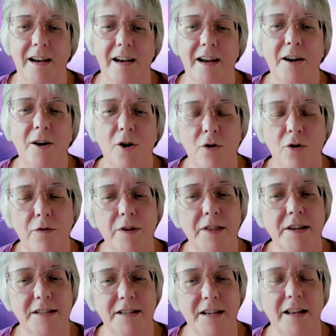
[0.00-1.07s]
And over
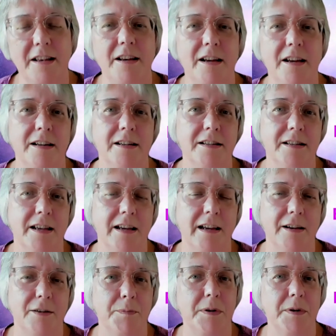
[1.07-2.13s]
the 10 years they
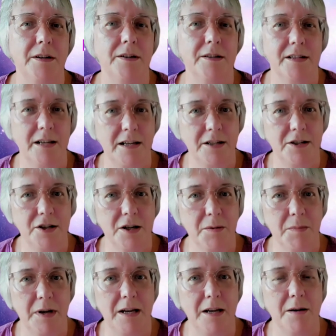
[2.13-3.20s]
have been teaching
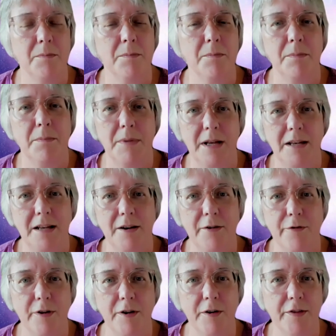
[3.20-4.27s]
me many
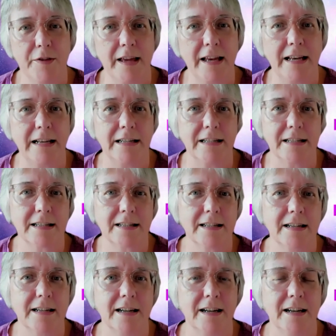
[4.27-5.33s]
different things,
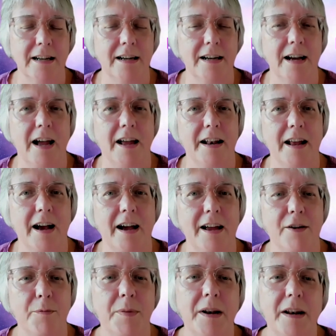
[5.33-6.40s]
and I
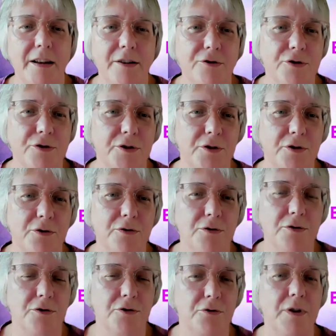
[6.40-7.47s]
have been
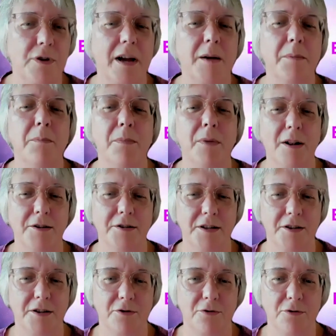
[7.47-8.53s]
introduced to a
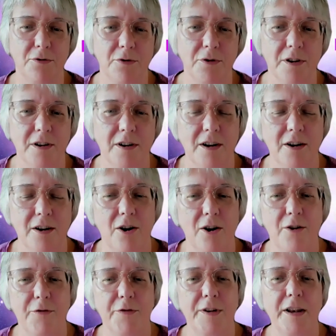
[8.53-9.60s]
multitude
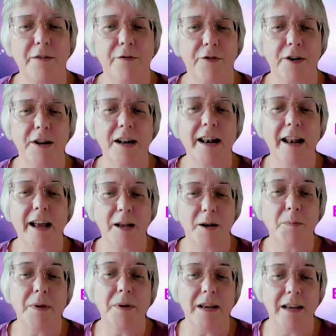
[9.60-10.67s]
of different
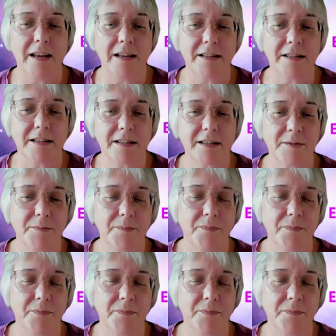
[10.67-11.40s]
light beings.